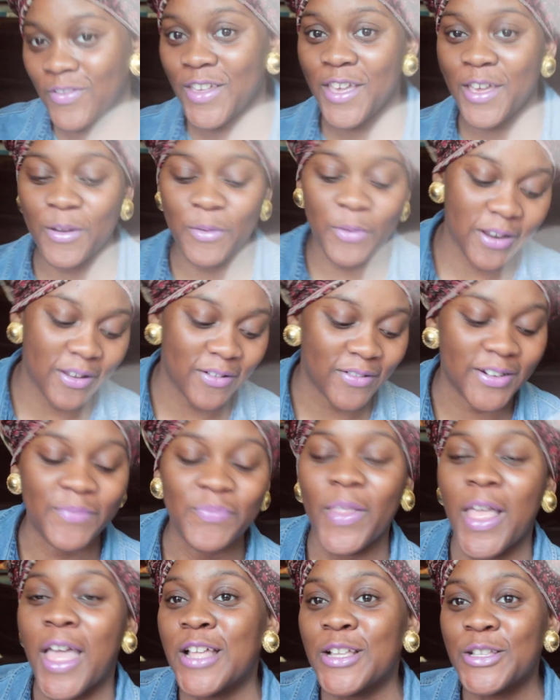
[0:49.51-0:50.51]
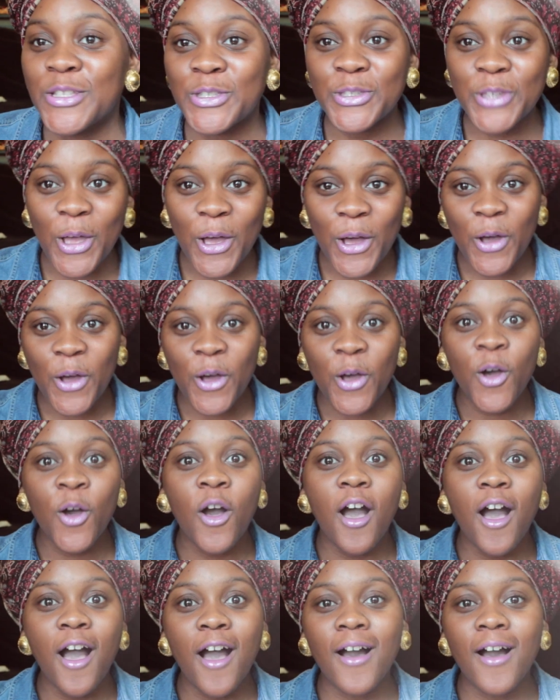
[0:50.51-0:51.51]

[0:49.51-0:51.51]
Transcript: the hair, whatever. So